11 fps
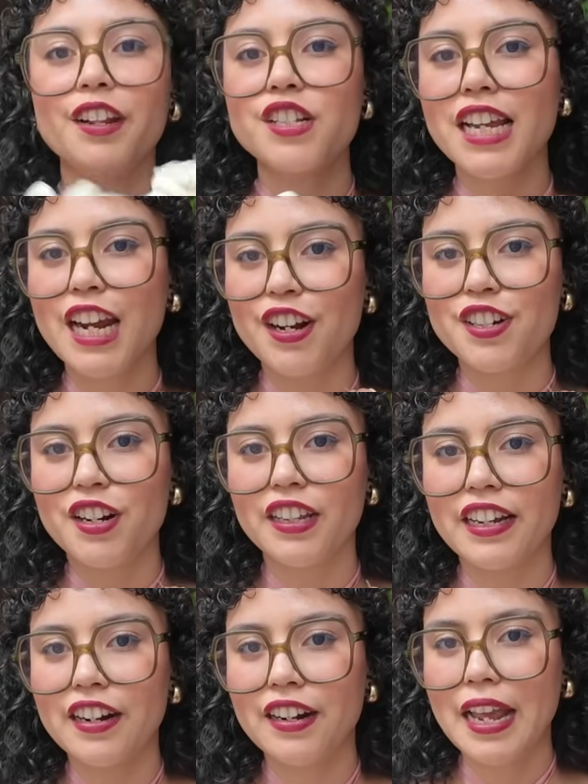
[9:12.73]
there's a character on
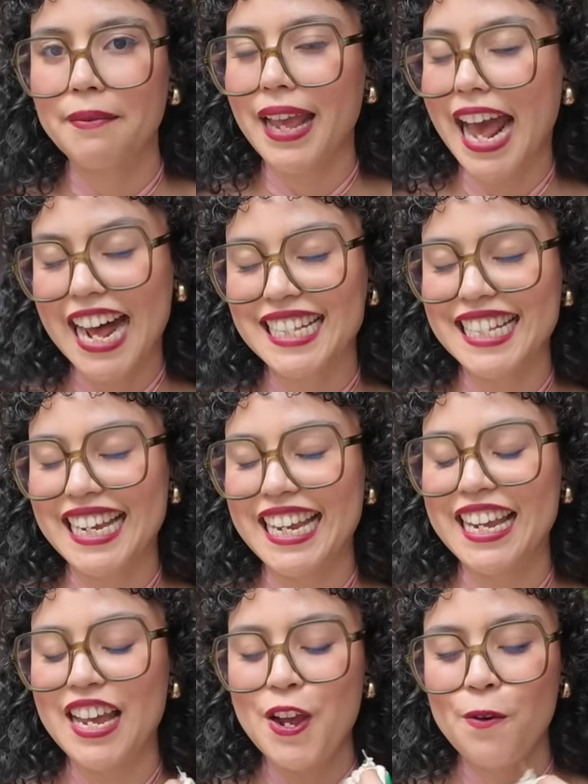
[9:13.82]
there named
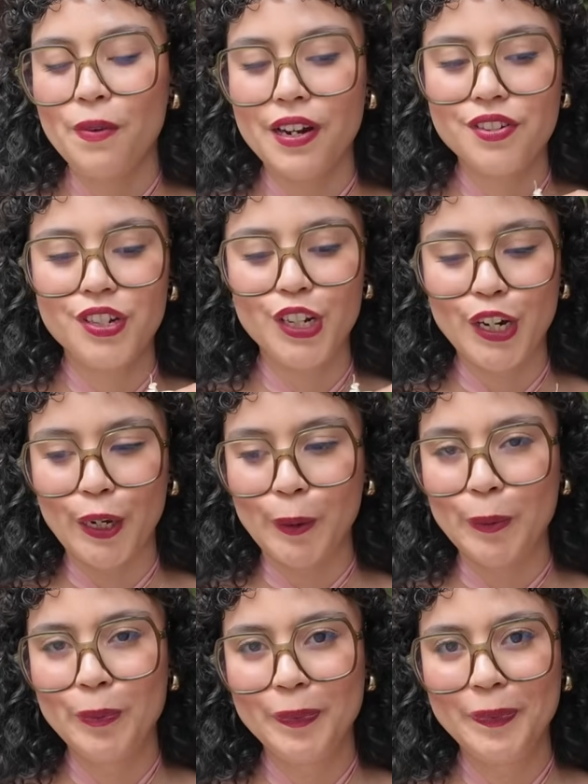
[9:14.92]
Cassie, which, you know,